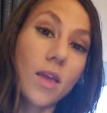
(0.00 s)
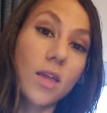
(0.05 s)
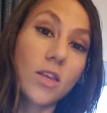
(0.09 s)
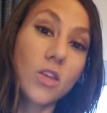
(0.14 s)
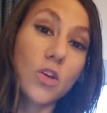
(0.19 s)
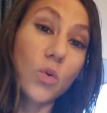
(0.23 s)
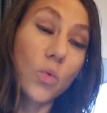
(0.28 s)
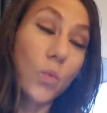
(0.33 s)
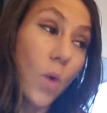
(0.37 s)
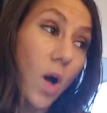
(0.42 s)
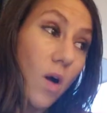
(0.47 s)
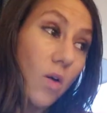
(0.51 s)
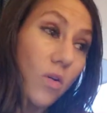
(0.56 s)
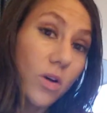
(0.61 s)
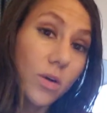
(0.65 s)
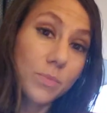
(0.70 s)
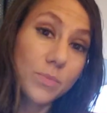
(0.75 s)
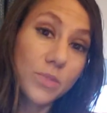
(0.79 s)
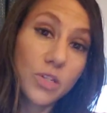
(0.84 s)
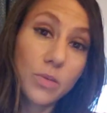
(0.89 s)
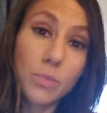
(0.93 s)
And you're
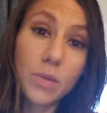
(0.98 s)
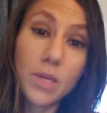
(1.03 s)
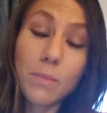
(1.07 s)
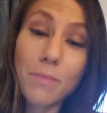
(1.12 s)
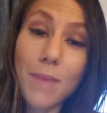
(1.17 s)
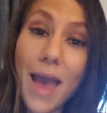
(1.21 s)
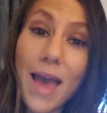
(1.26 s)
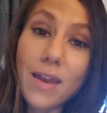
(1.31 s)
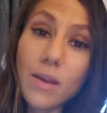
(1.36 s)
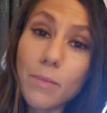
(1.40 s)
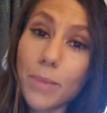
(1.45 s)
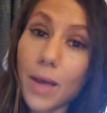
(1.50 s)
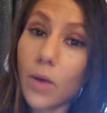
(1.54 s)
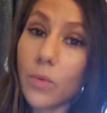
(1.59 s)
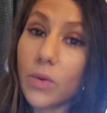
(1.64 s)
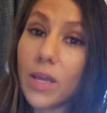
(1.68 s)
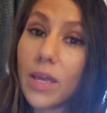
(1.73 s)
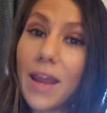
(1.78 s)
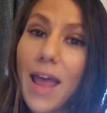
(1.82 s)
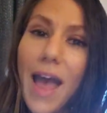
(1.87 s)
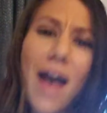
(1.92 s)
welcome to be mad about
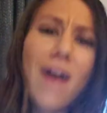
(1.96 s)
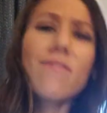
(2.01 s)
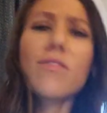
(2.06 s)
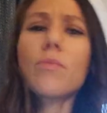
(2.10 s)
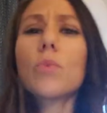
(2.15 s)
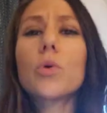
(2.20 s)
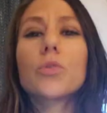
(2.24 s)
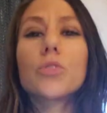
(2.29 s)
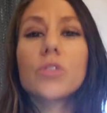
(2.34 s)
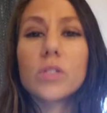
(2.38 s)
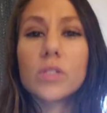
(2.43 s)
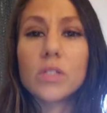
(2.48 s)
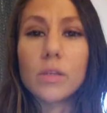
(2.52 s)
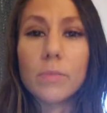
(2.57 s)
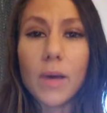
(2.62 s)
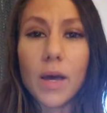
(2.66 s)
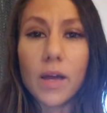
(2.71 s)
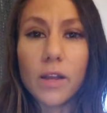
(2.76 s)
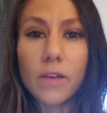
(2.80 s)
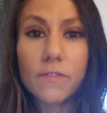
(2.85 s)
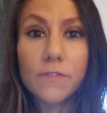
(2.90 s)
it. Have emotions
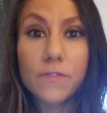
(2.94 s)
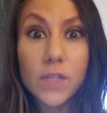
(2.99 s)
about it.